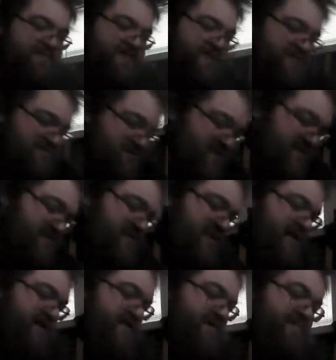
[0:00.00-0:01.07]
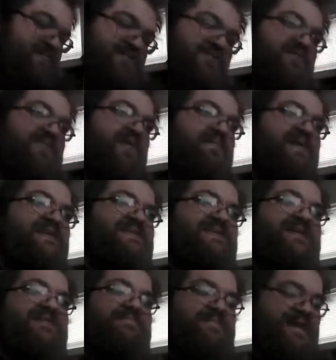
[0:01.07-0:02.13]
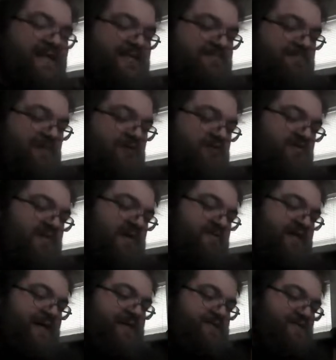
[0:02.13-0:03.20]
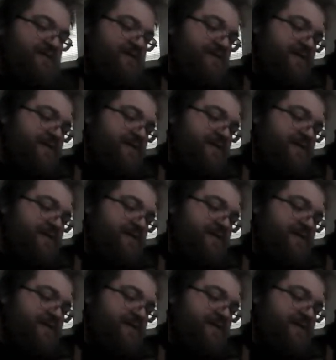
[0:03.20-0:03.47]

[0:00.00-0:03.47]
He's really scared, and I'm doing my best to appease both of our friends.